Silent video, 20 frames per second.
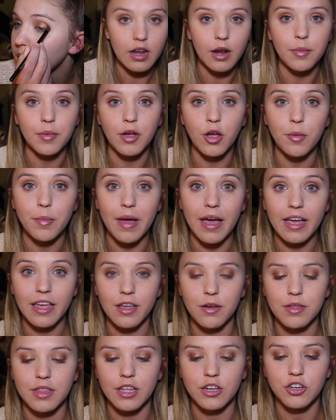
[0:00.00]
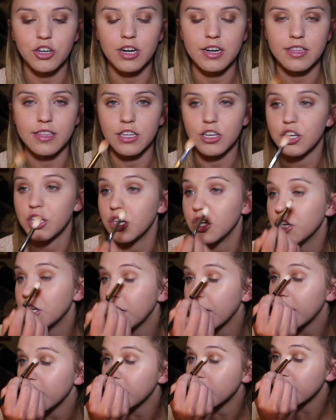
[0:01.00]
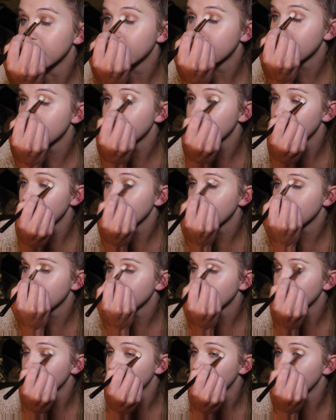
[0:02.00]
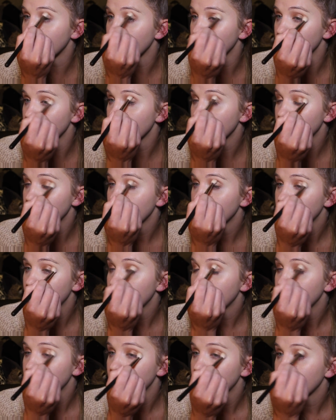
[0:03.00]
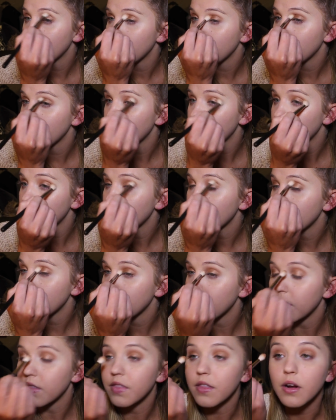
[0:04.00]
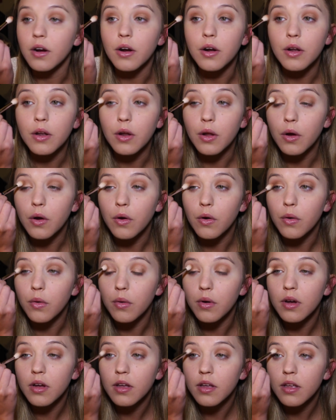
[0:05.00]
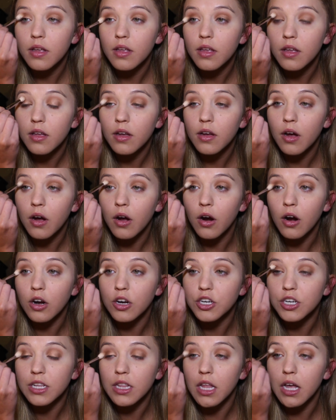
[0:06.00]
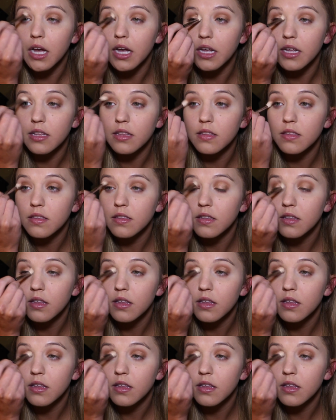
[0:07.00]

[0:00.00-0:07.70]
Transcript: I'm going to go back in with that transition shade just to make sure that there are no harsh lines.